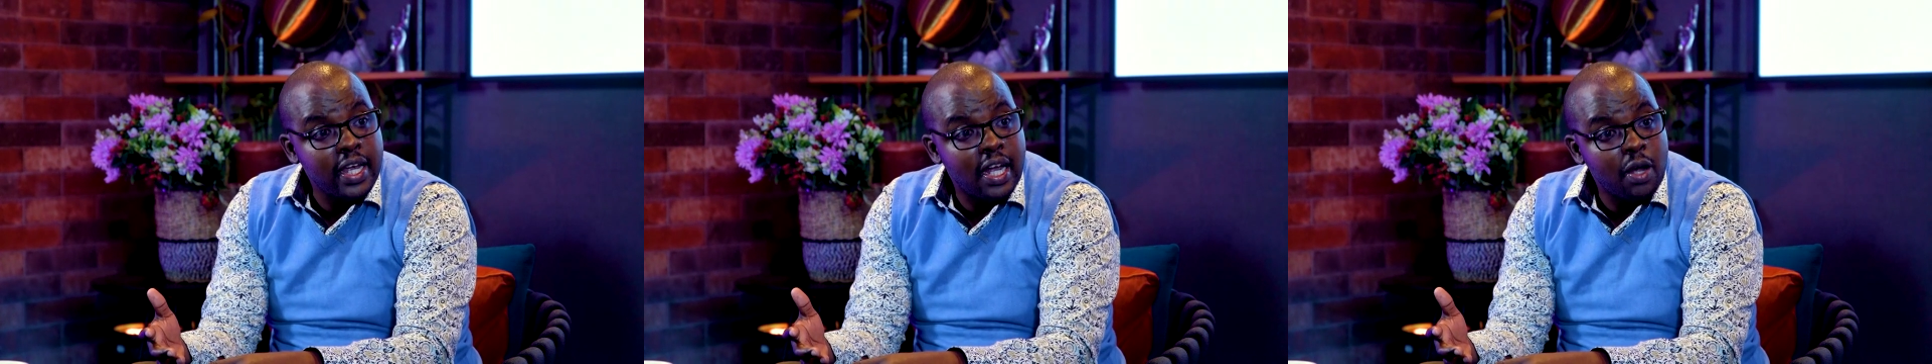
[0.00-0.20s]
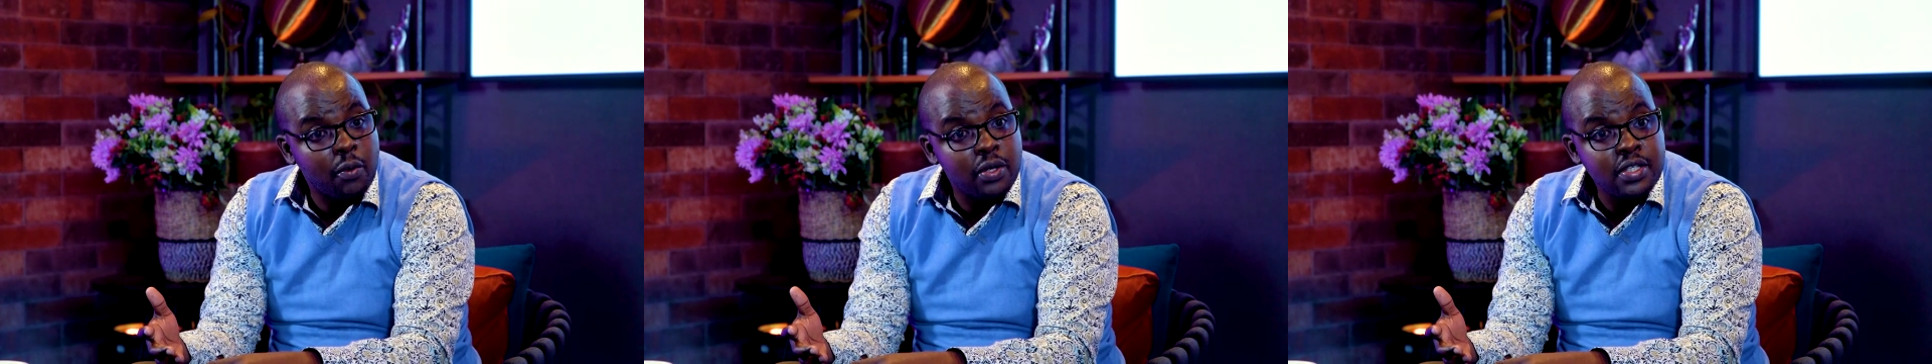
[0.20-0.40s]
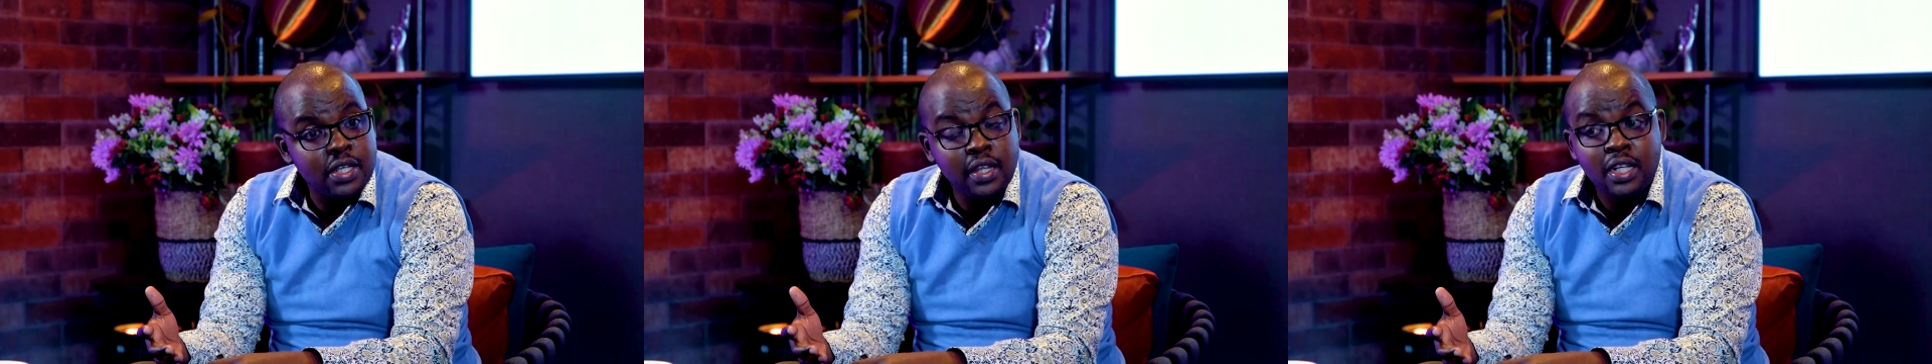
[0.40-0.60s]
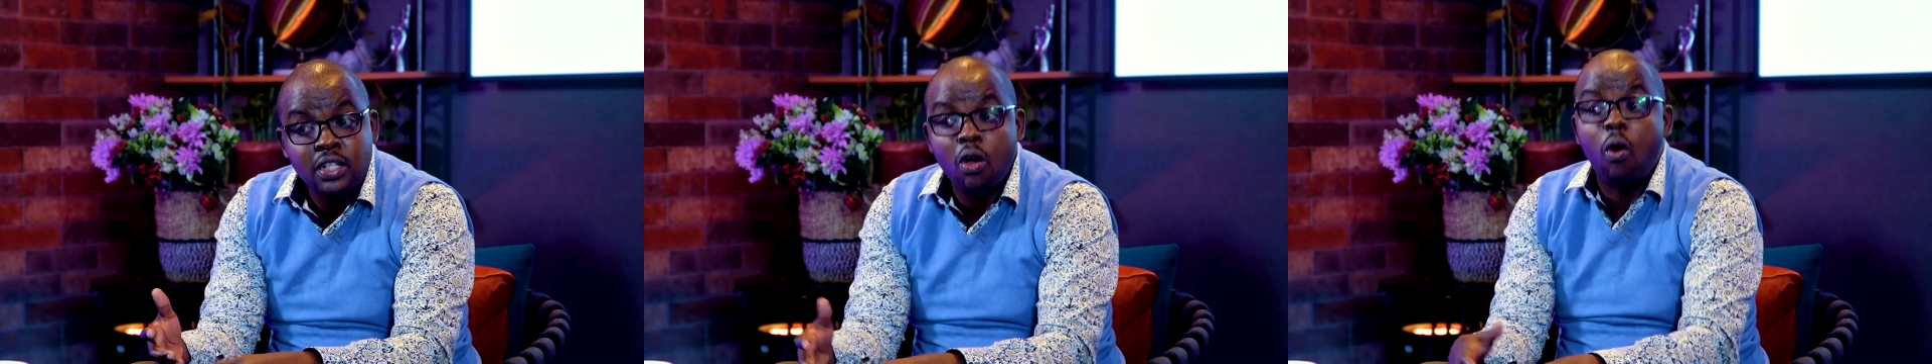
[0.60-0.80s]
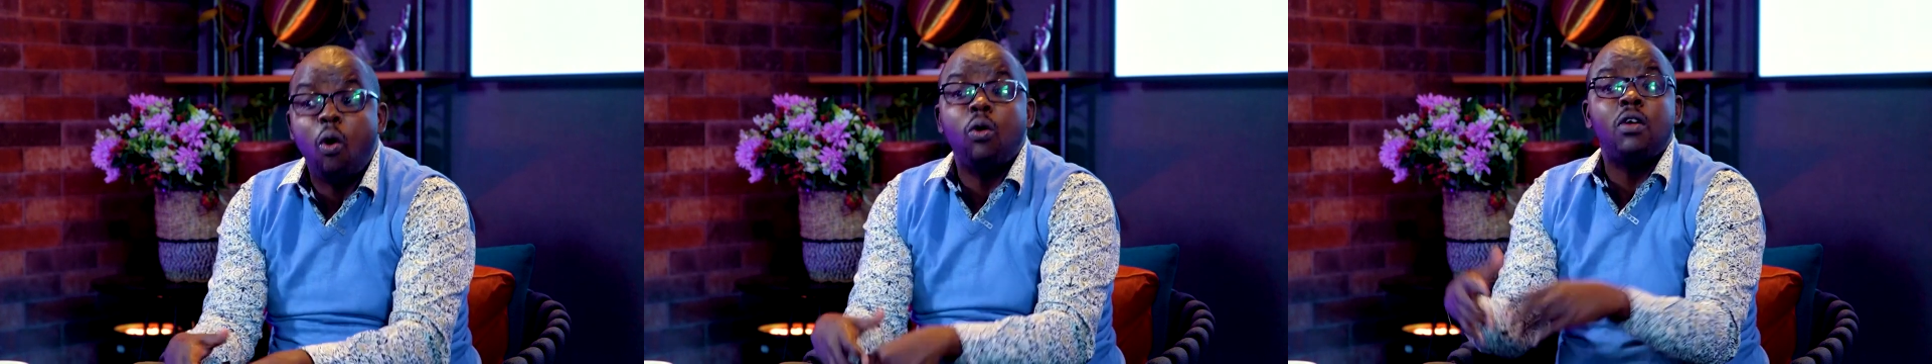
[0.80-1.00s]
Kago, and say that
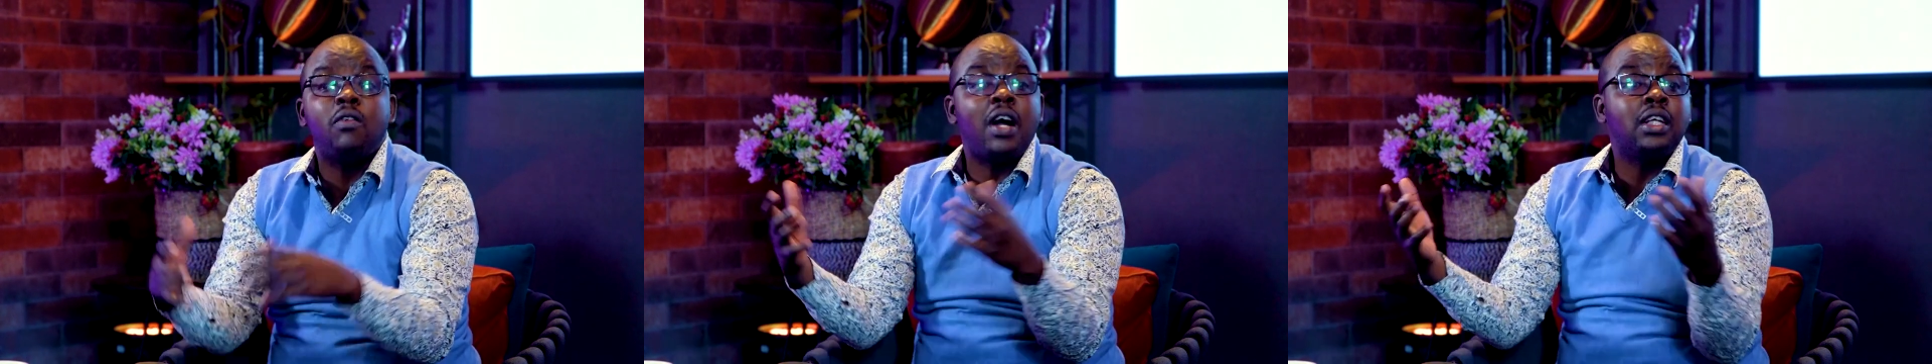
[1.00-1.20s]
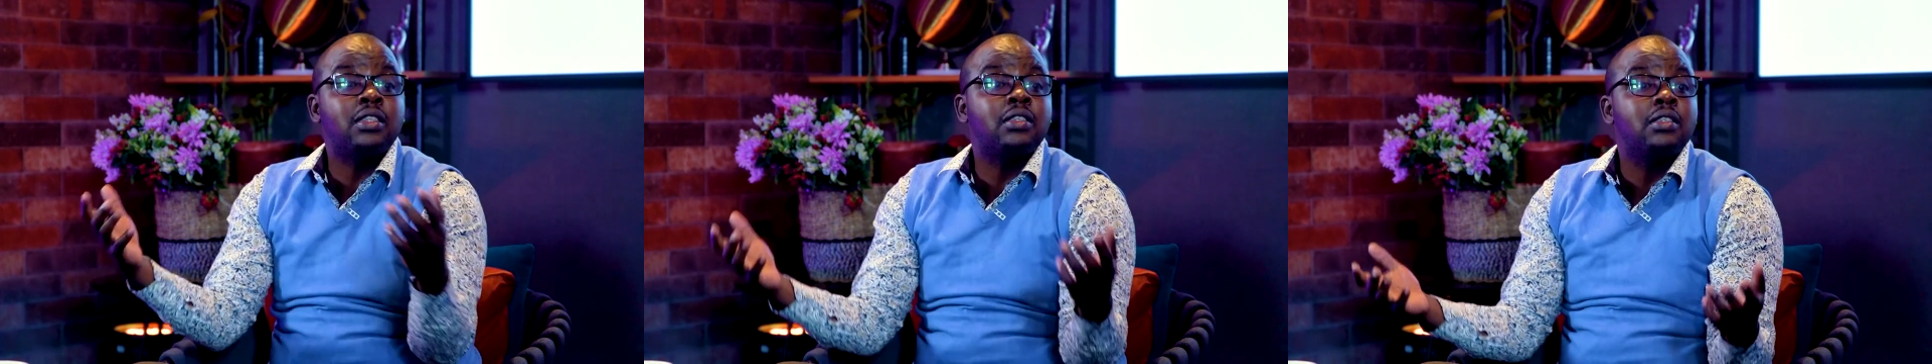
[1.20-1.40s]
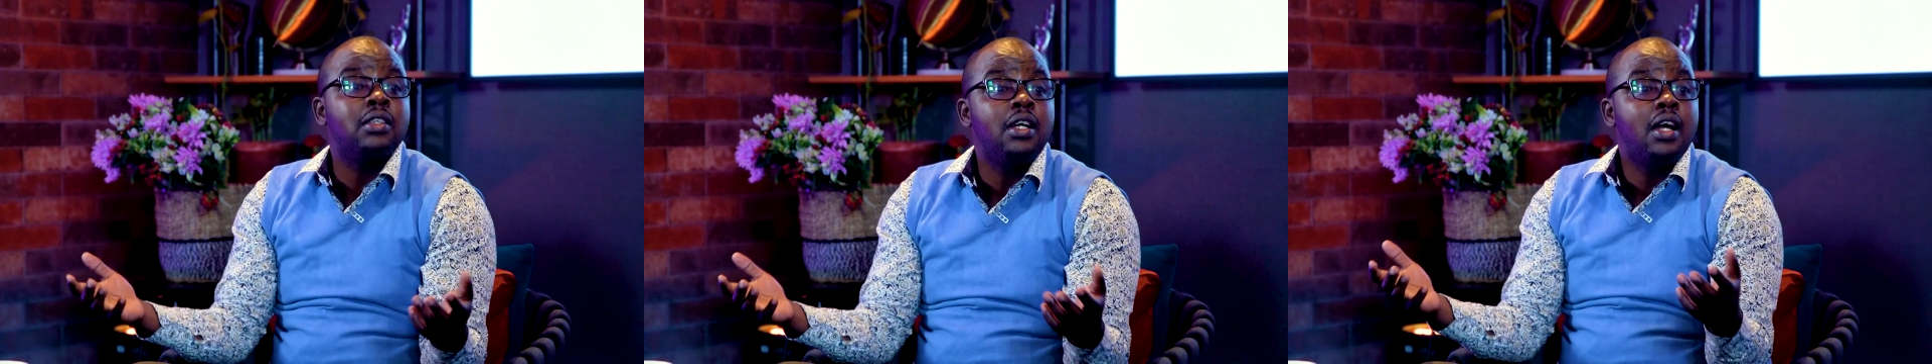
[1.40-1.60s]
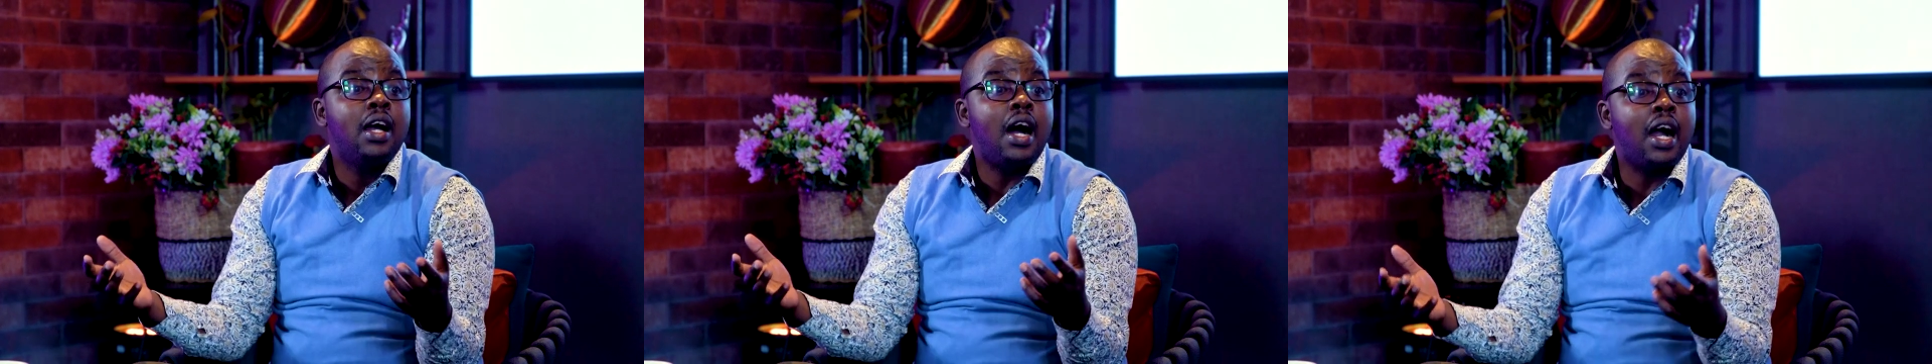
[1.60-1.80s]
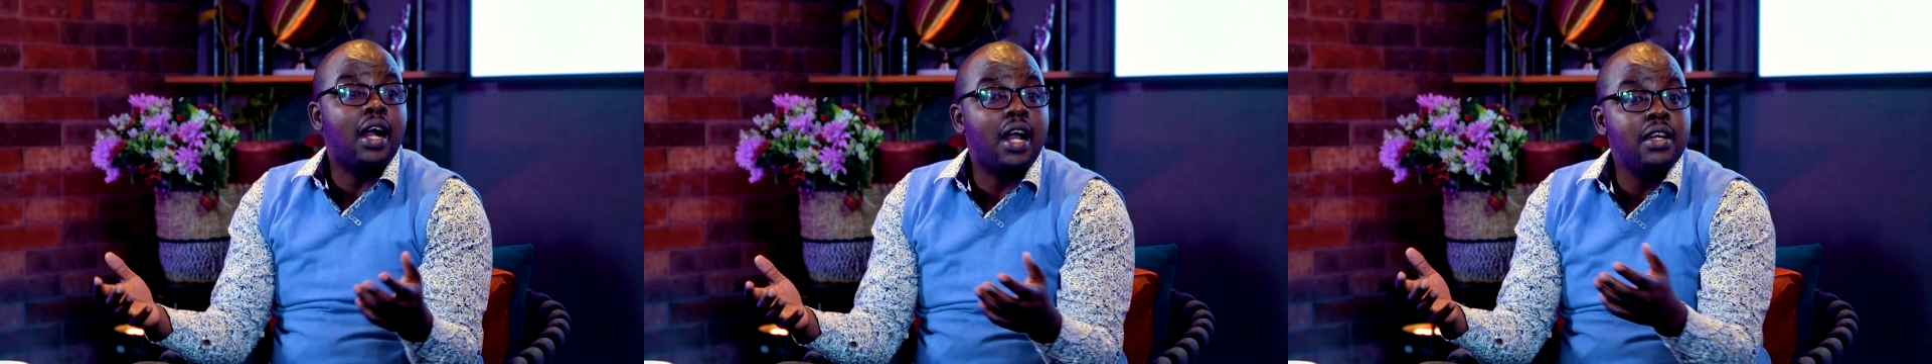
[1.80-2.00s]
all of us
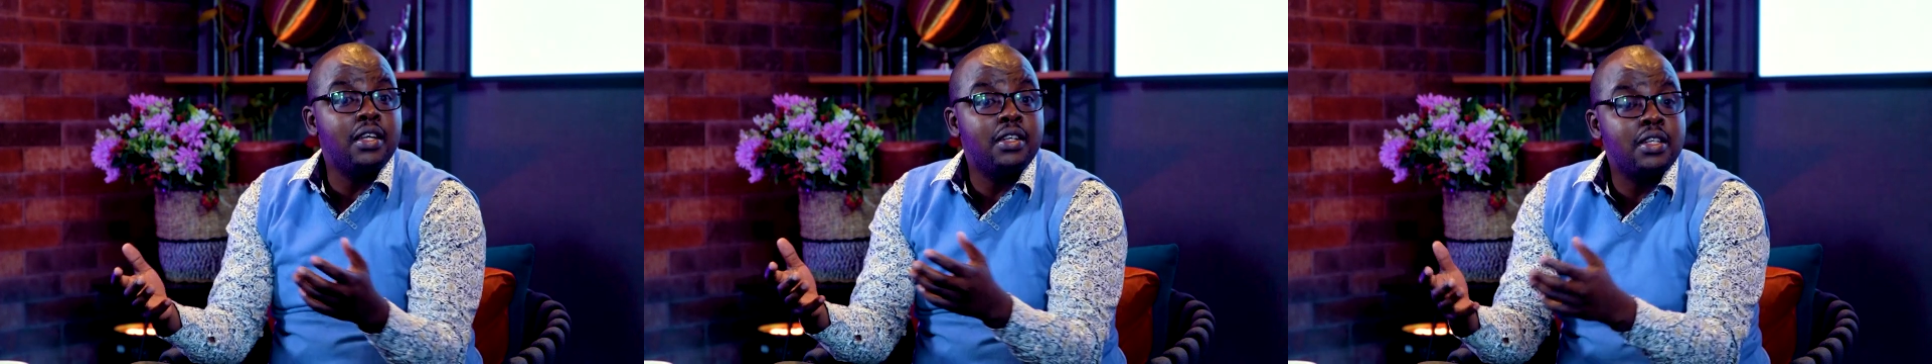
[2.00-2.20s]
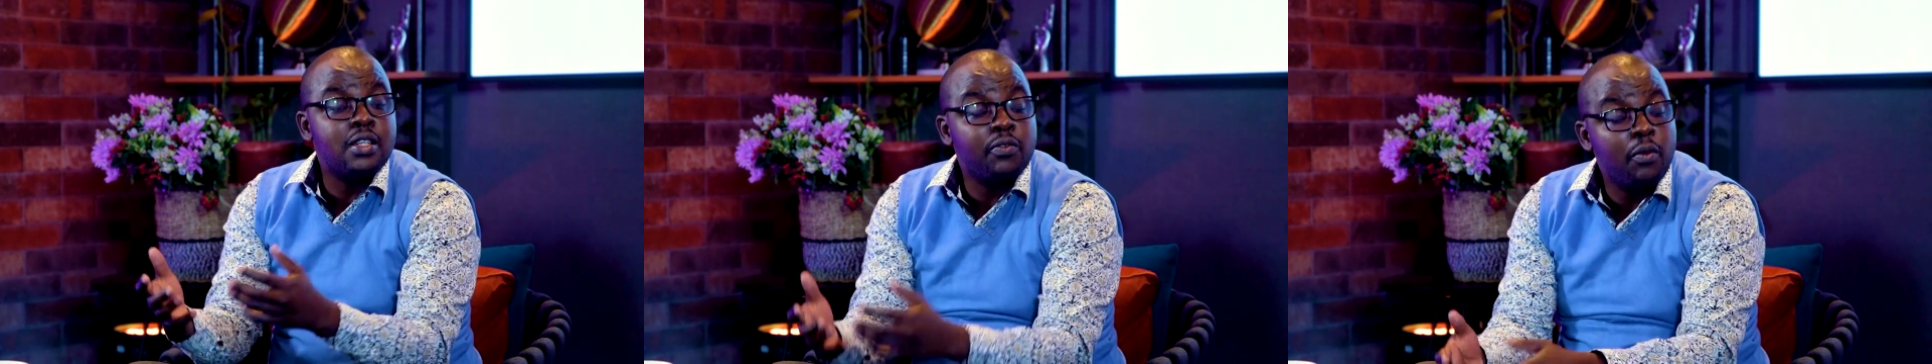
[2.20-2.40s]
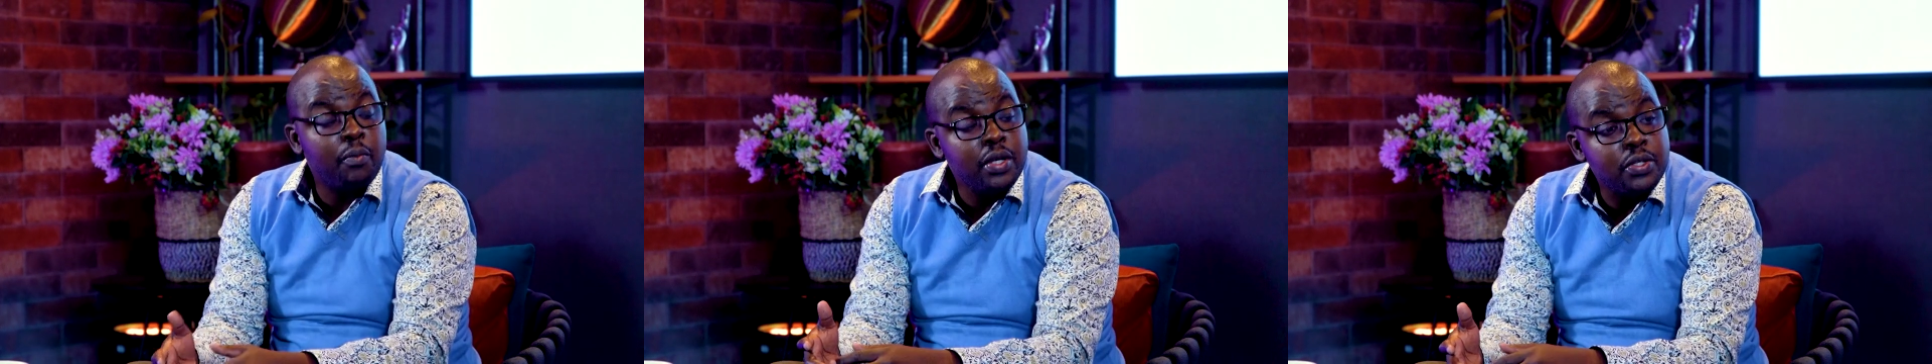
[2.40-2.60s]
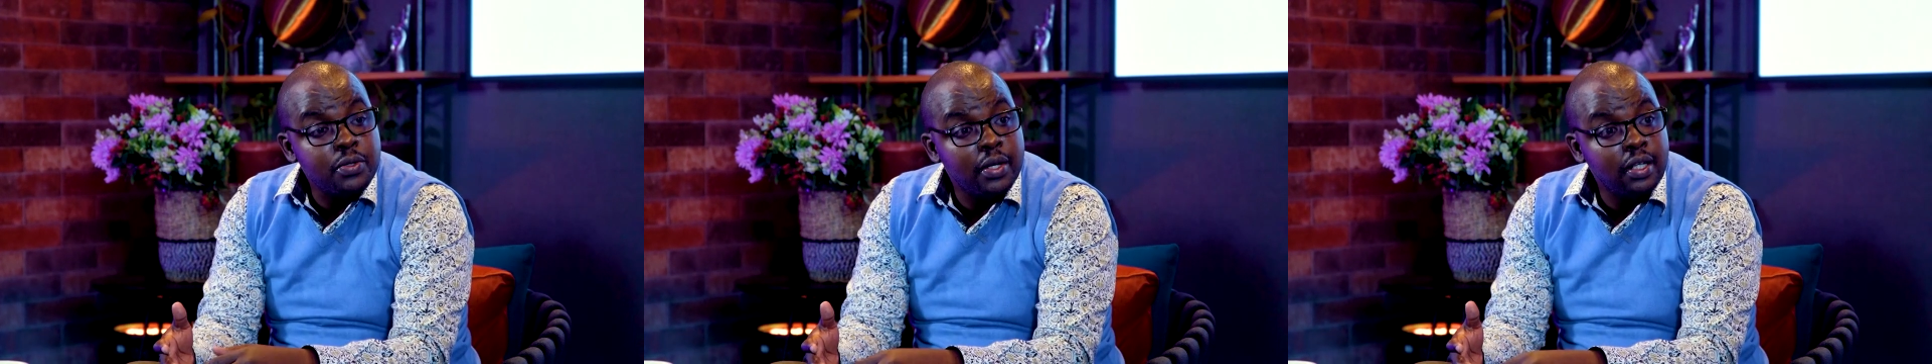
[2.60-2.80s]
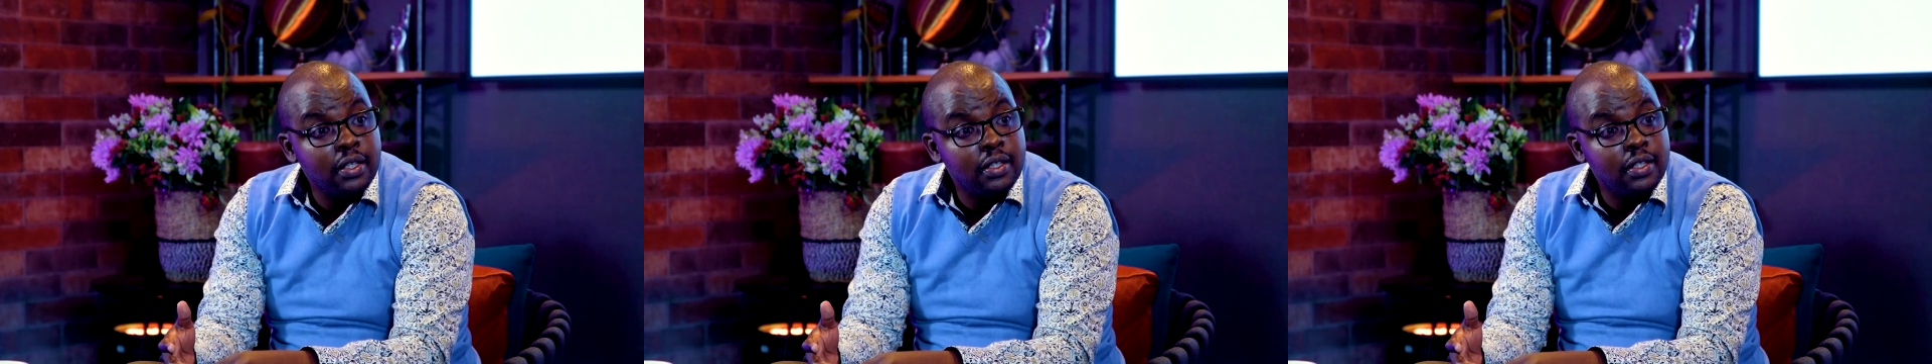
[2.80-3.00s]
are candidates for mental health.